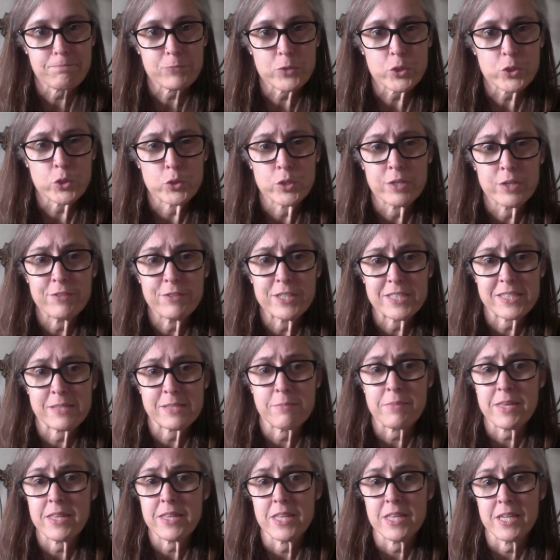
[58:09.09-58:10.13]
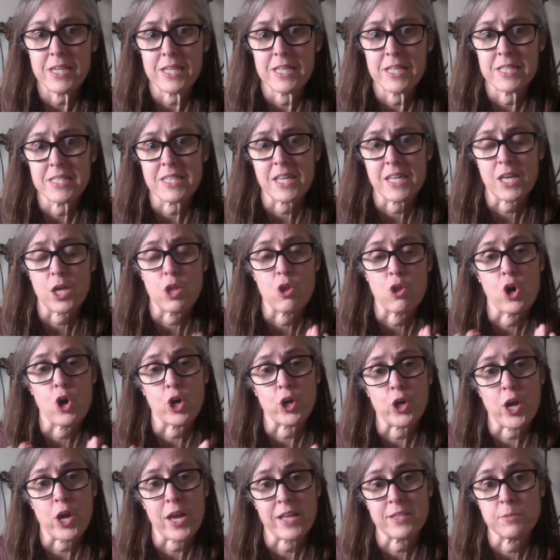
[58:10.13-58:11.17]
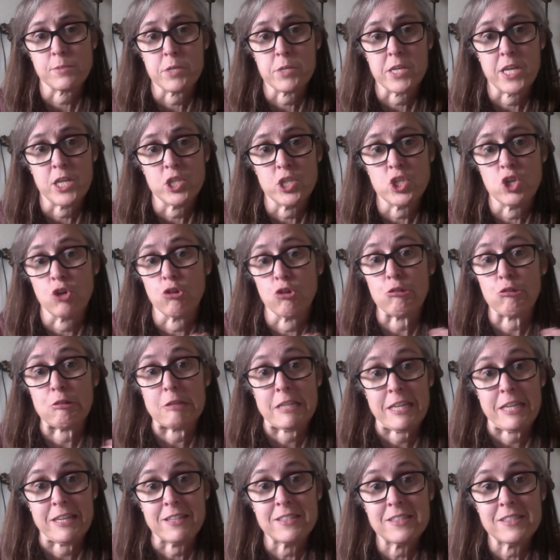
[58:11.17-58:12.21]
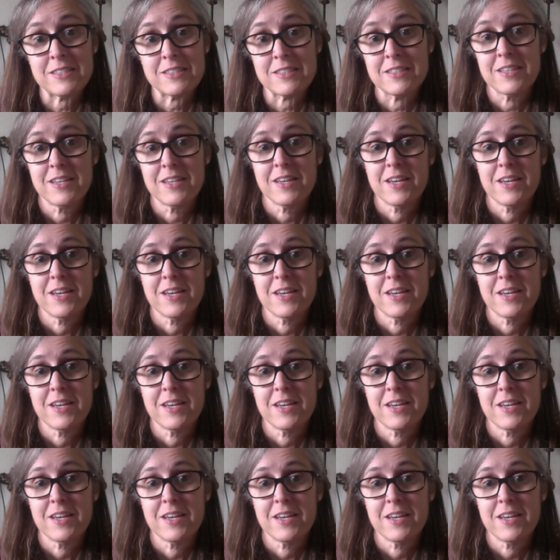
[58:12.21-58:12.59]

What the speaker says: Or if it's something that needs like a longer explanation or links,